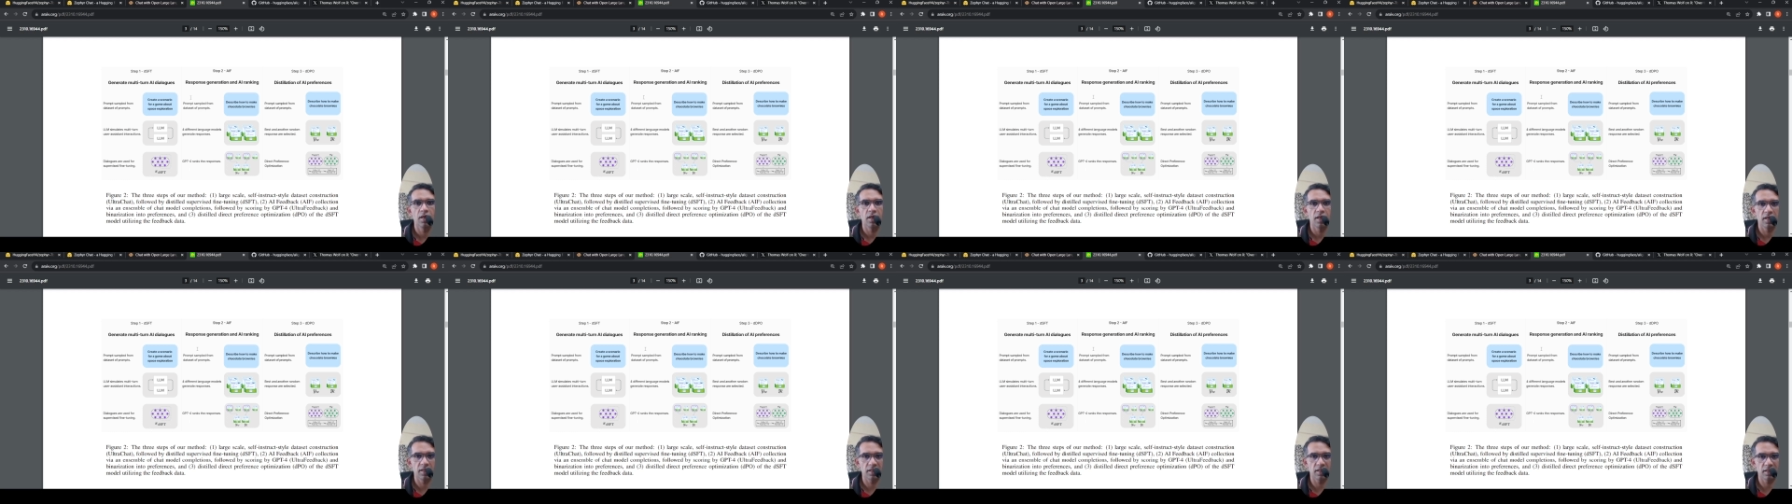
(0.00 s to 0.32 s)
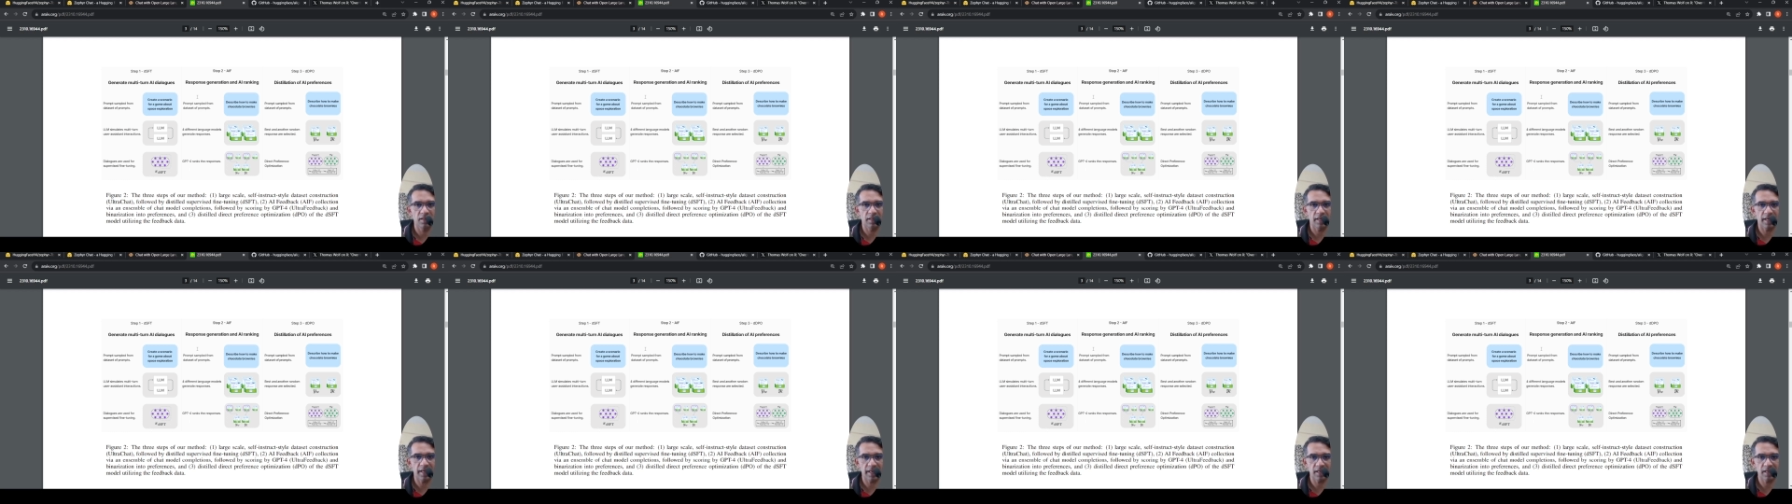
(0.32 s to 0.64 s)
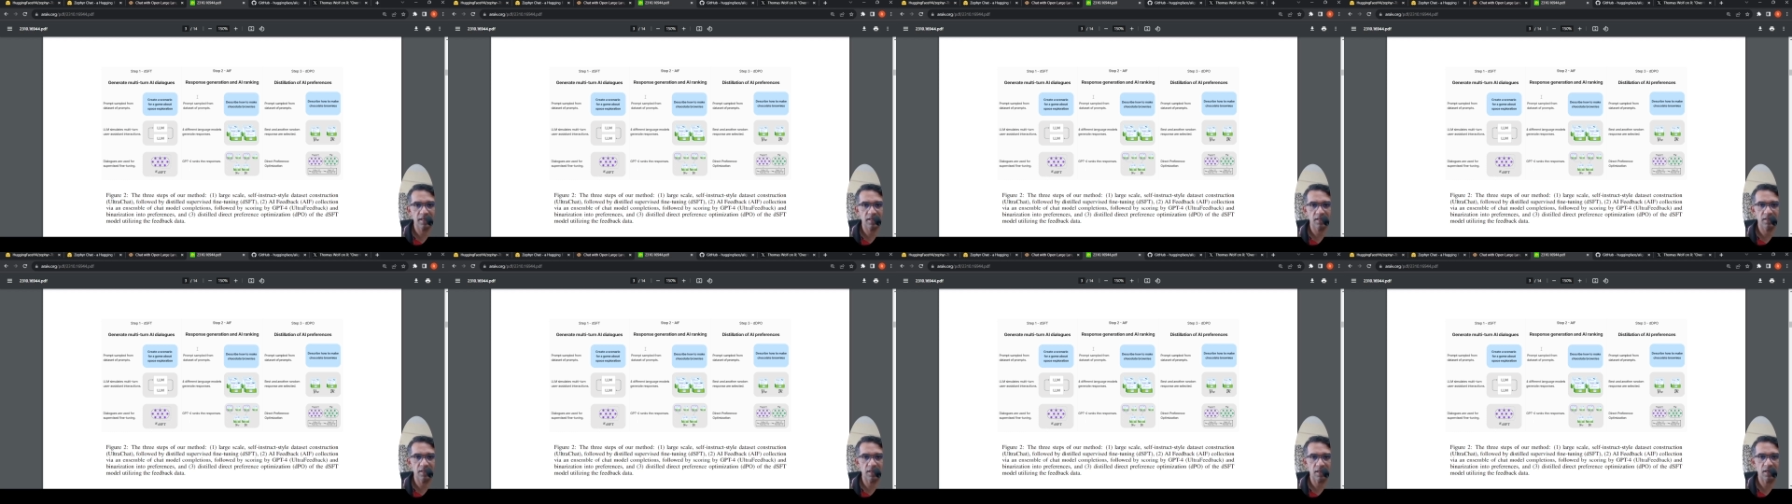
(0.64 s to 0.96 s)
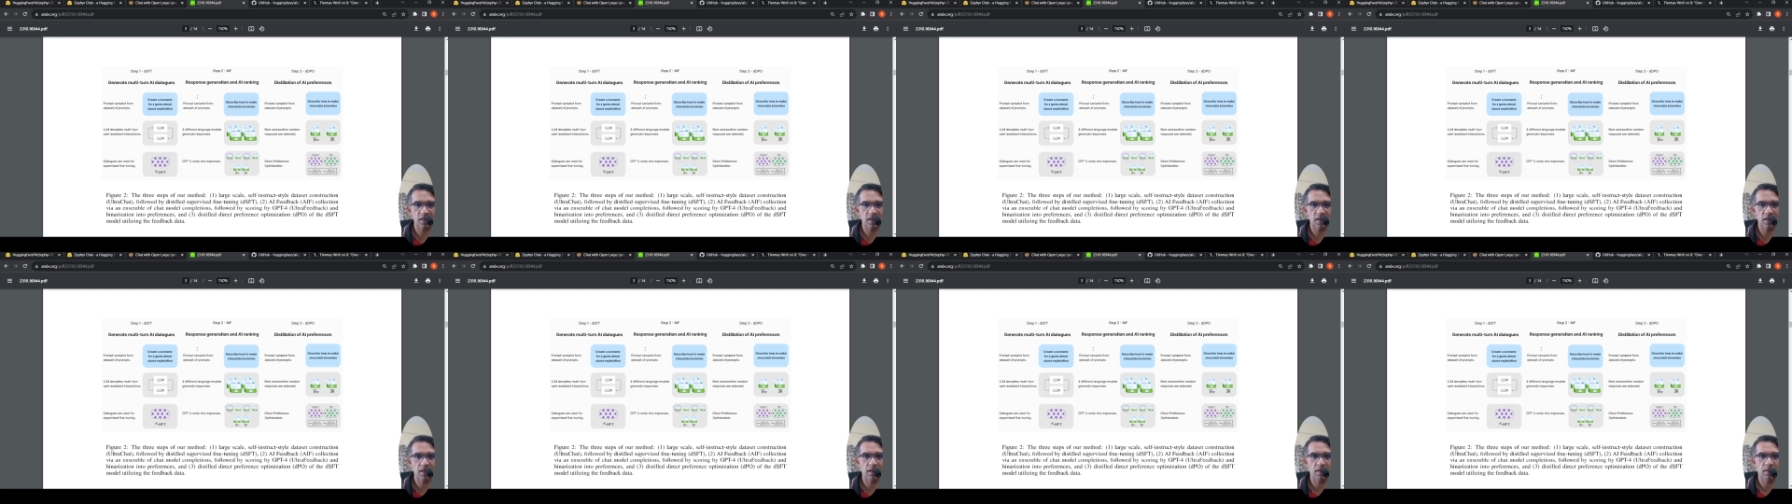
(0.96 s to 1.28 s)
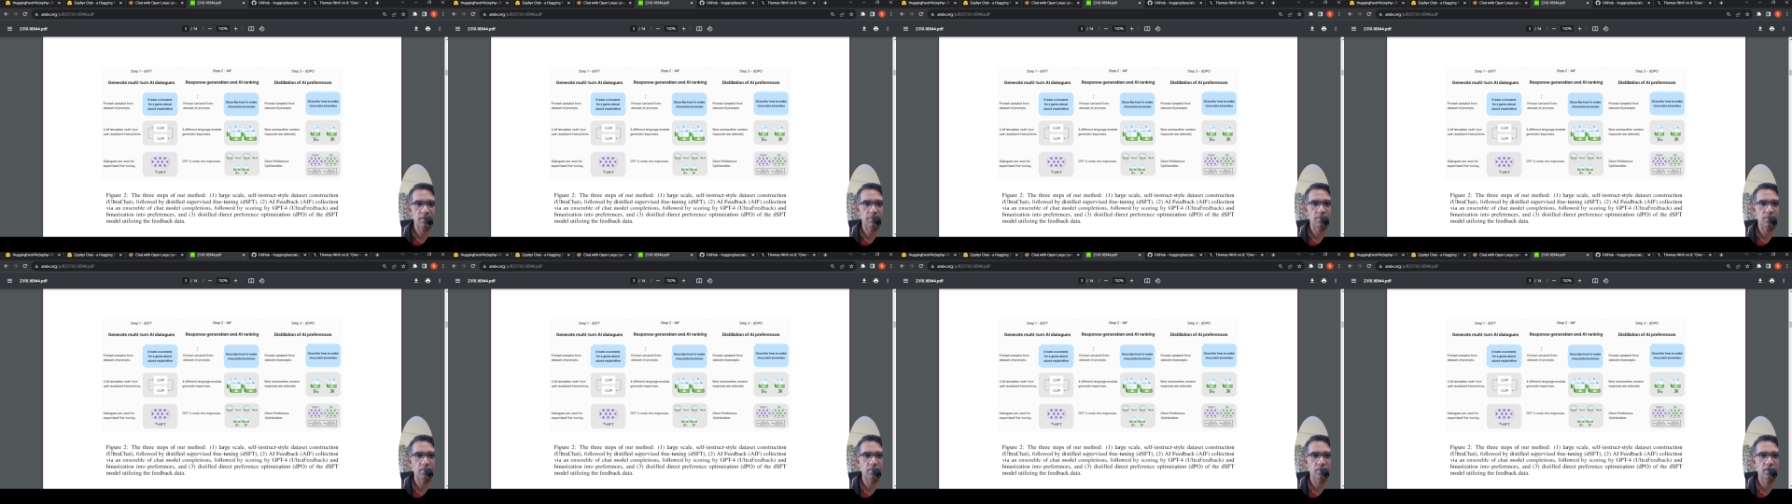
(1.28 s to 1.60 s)
In the second
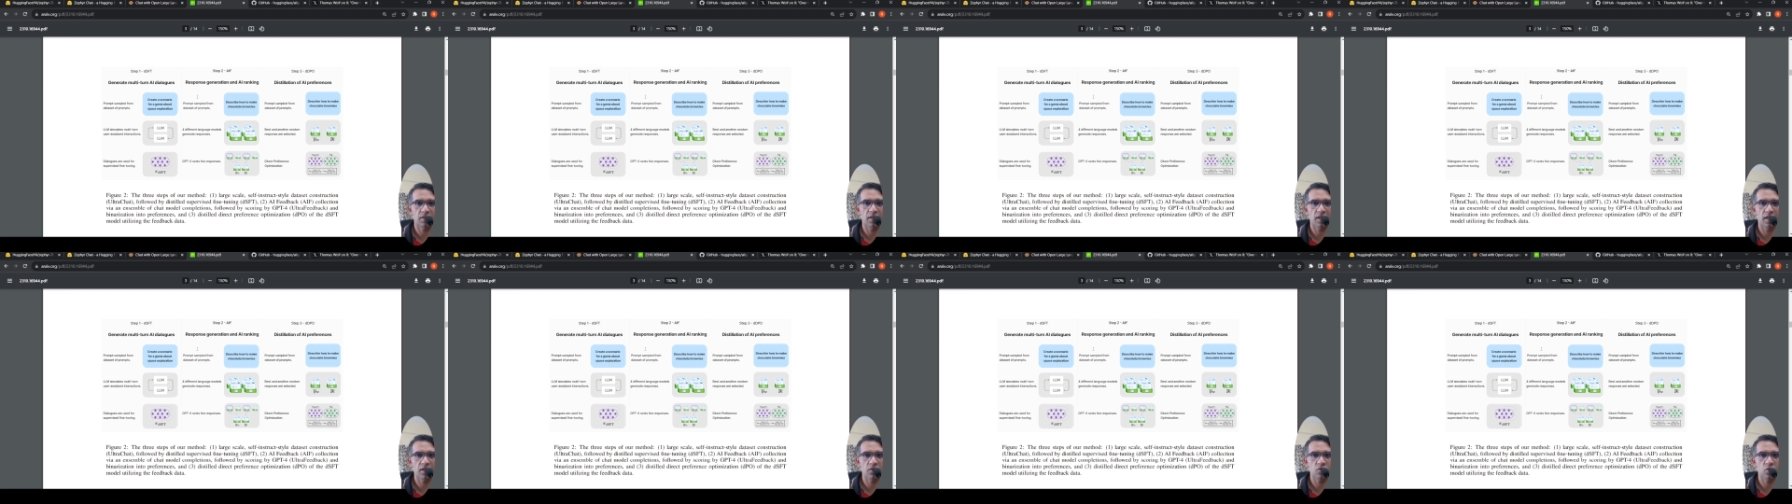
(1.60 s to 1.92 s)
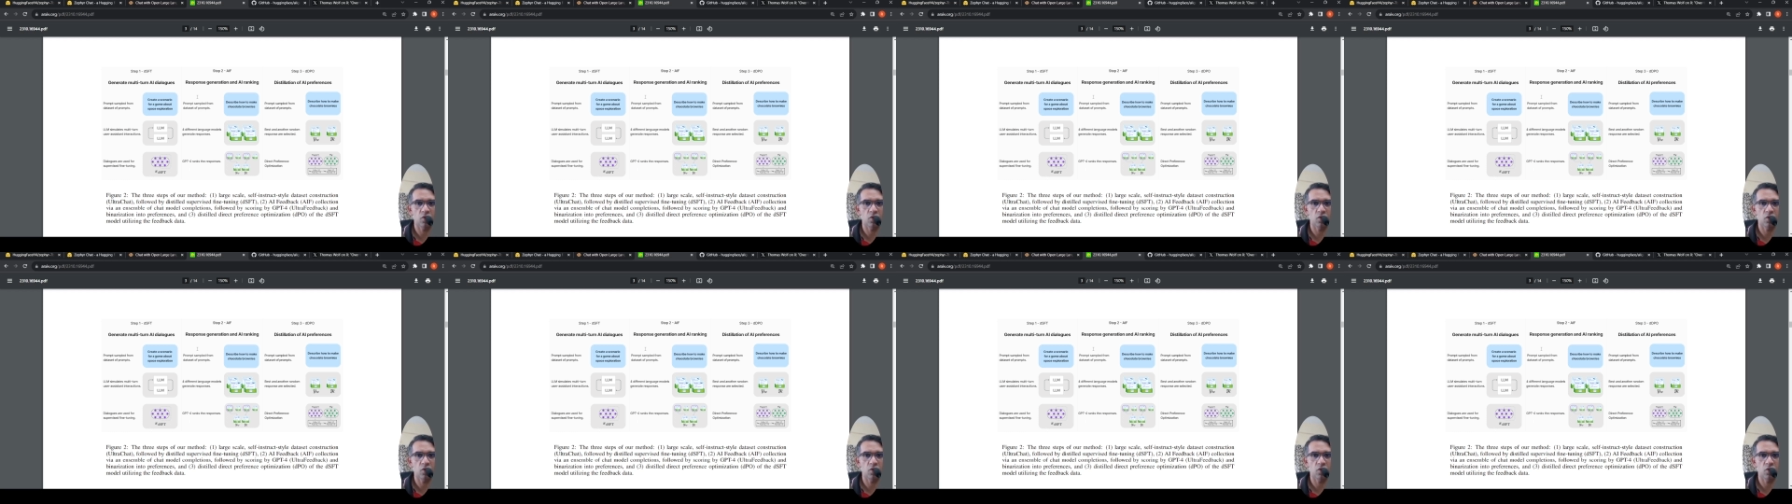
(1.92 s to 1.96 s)
uh, stage,